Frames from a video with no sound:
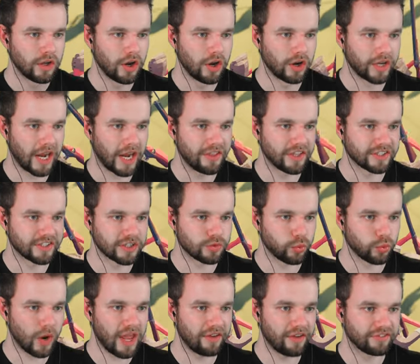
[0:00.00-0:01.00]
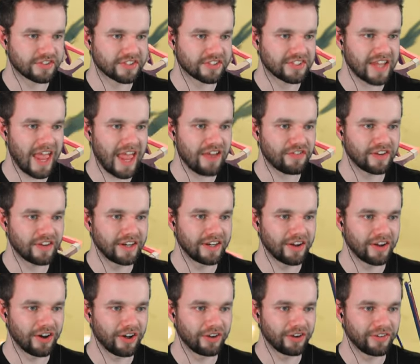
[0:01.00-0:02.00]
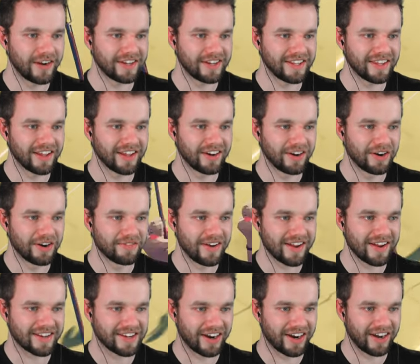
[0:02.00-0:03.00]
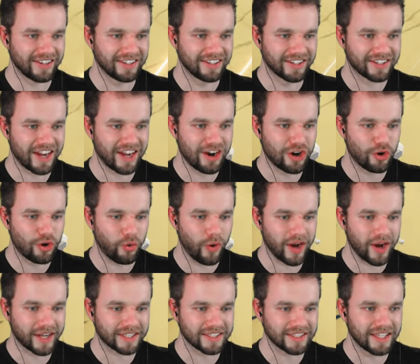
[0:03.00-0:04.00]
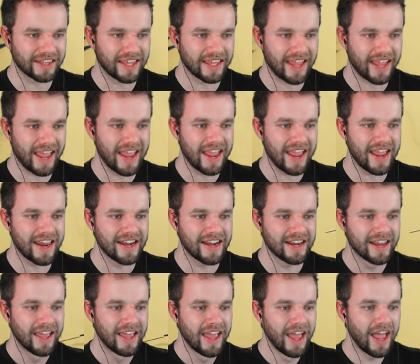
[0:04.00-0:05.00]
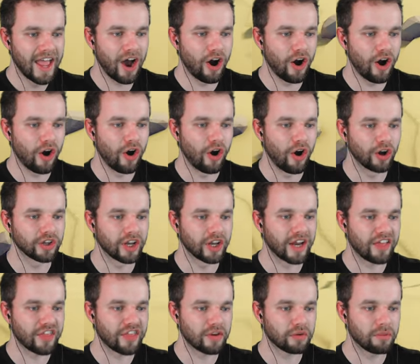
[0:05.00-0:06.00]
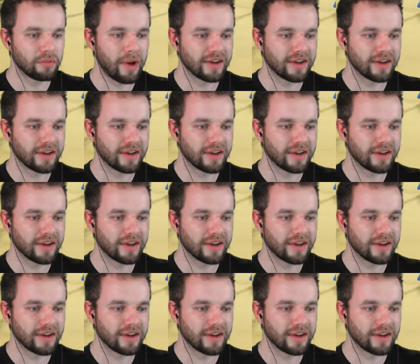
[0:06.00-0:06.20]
Okay, this is wave 7 and already, oh my god, look how quickly they get in. Oh, hold on, I think we're about